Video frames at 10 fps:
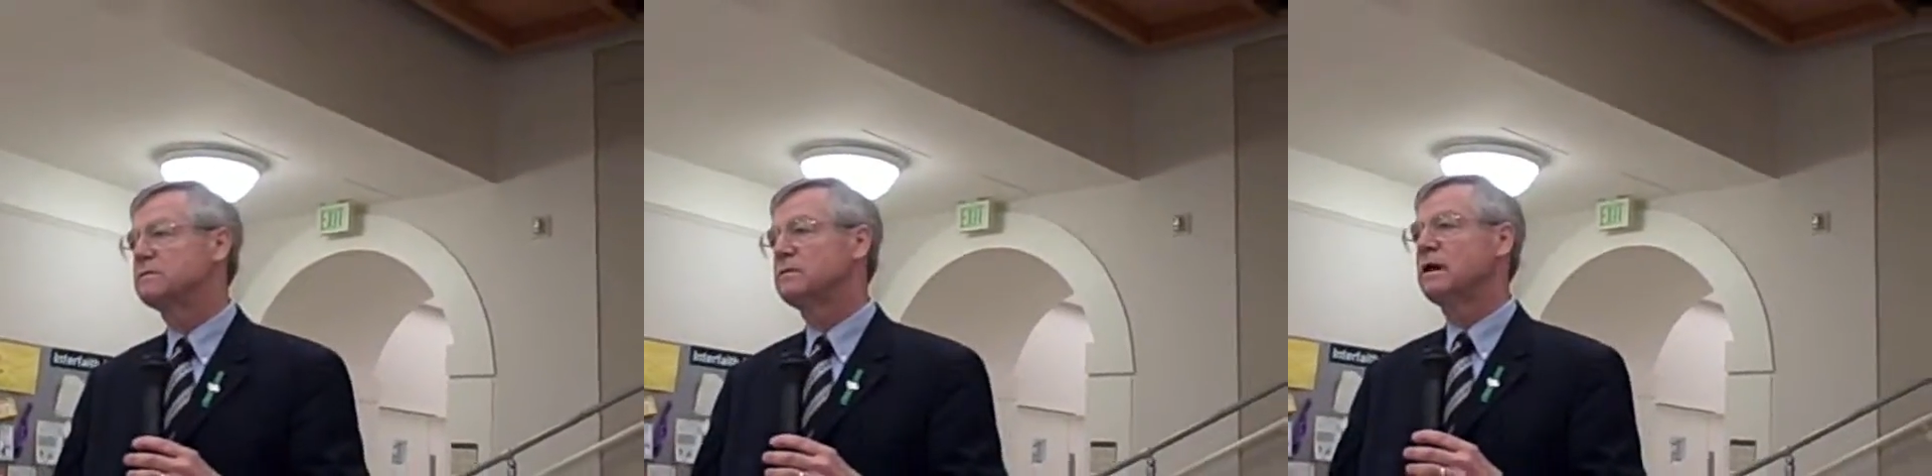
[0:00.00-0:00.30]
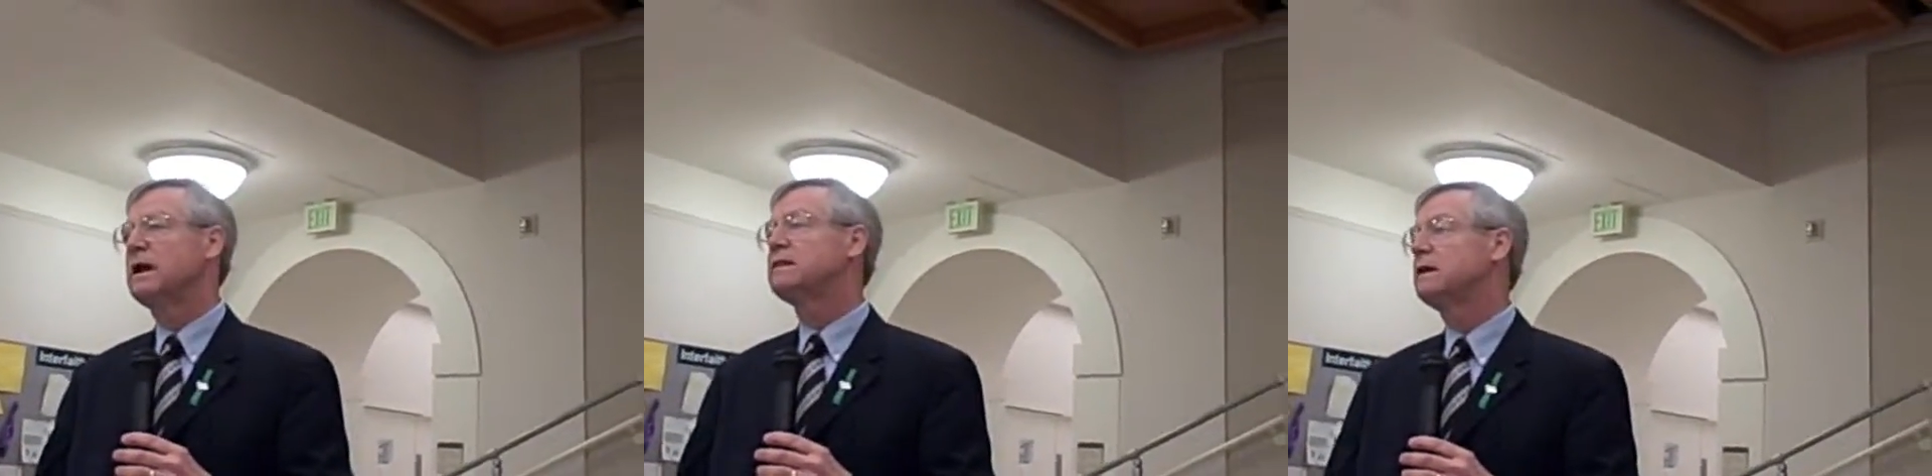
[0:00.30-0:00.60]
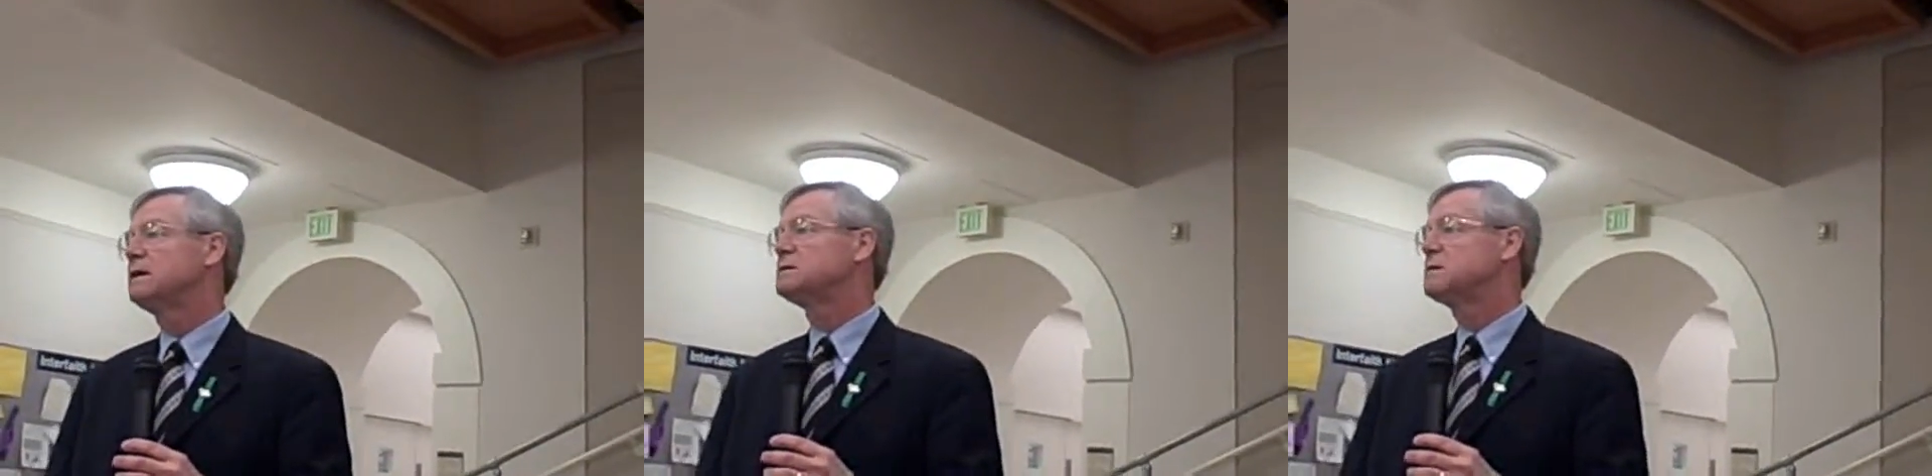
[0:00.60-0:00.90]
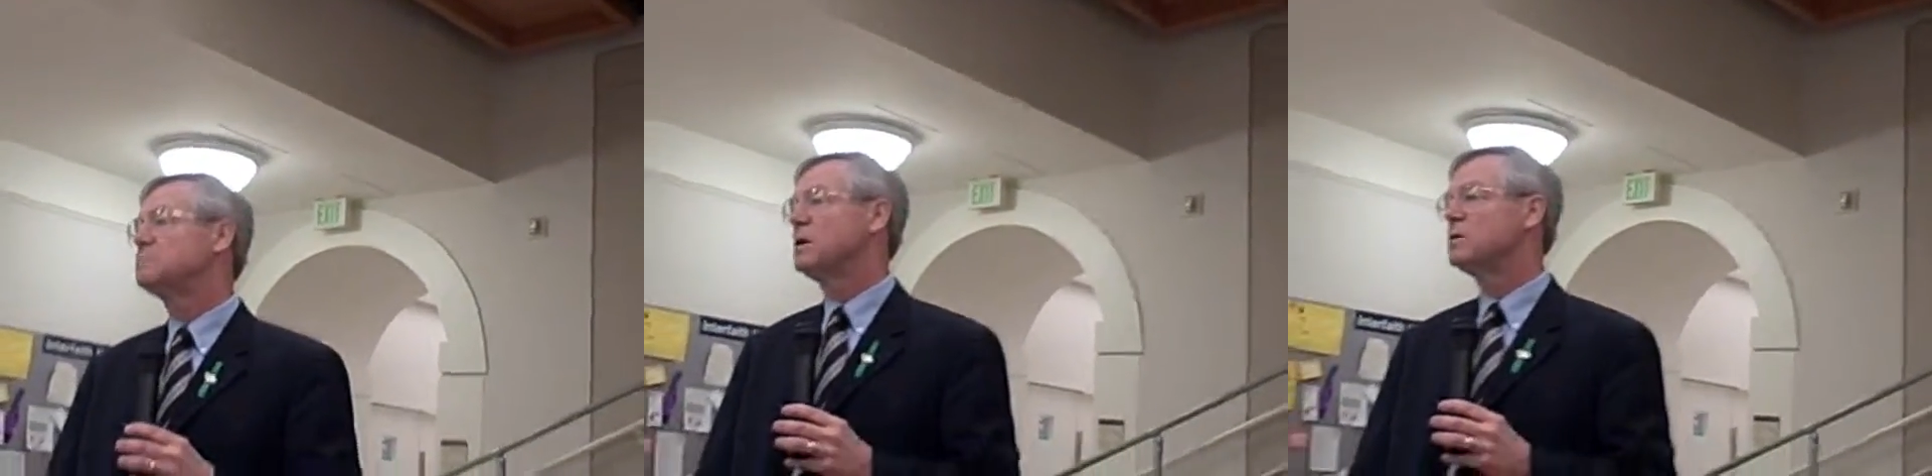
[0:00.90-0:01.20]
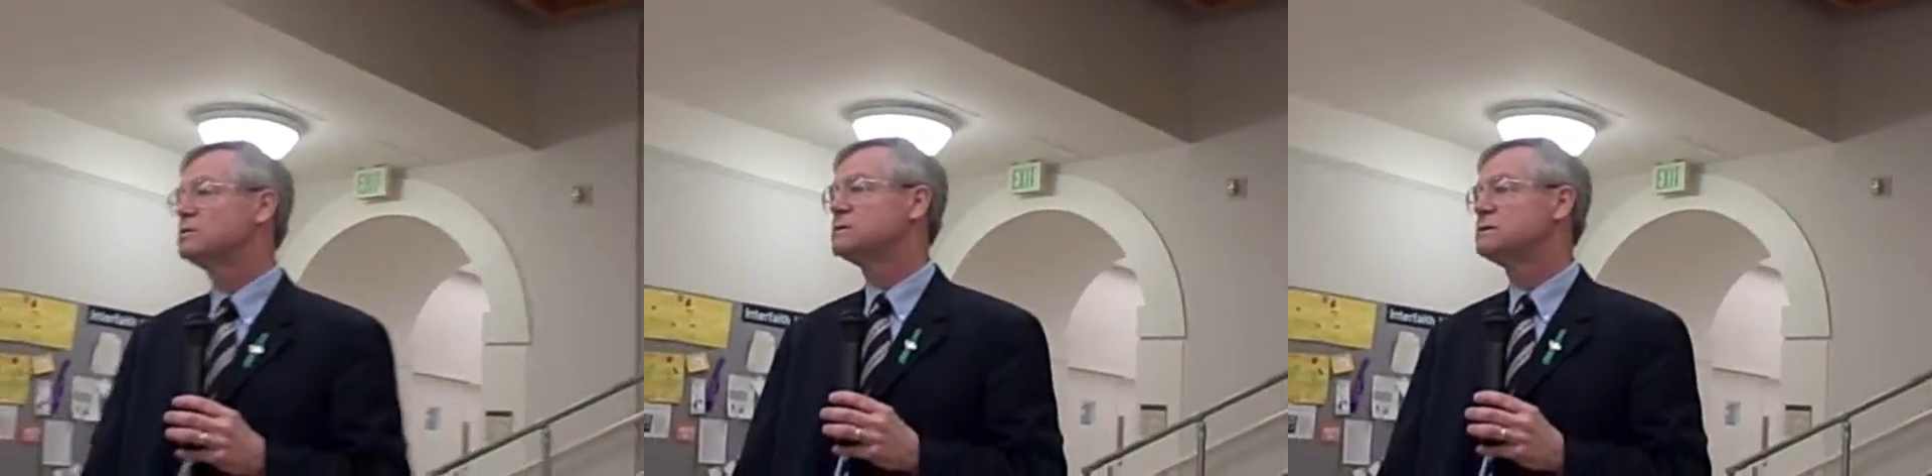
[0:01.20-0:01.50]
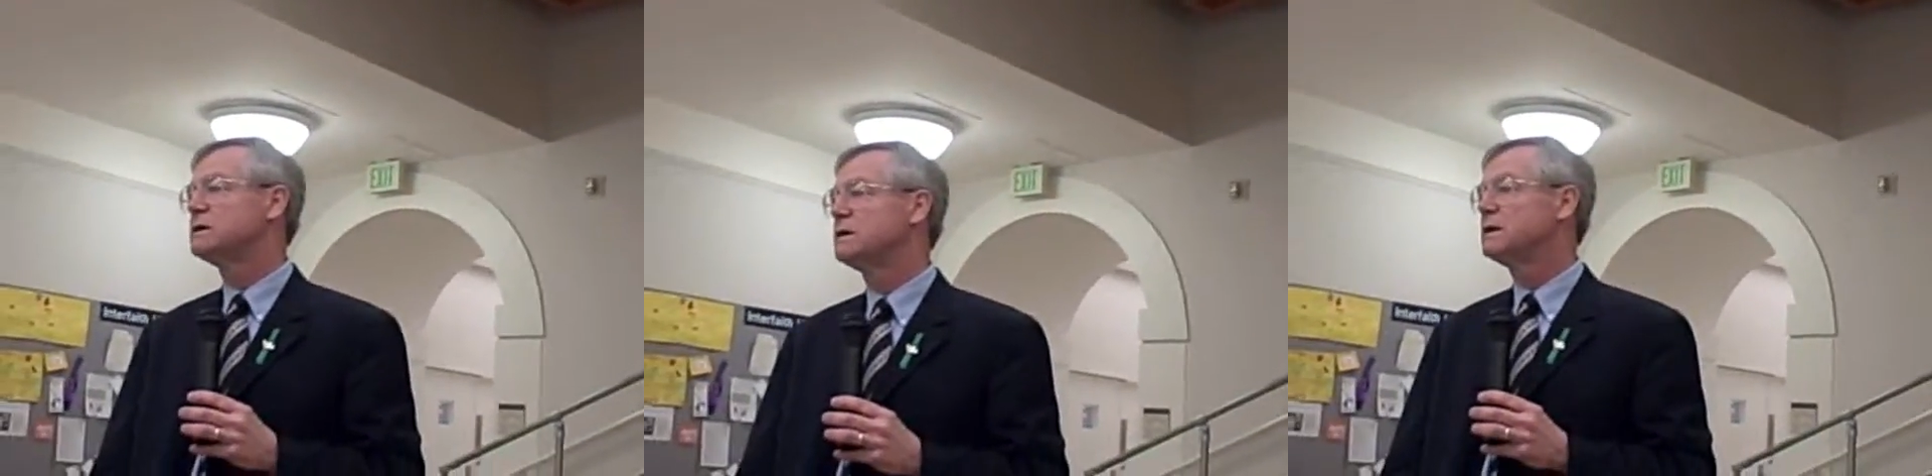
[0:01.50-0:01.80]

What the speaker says: what I think is the most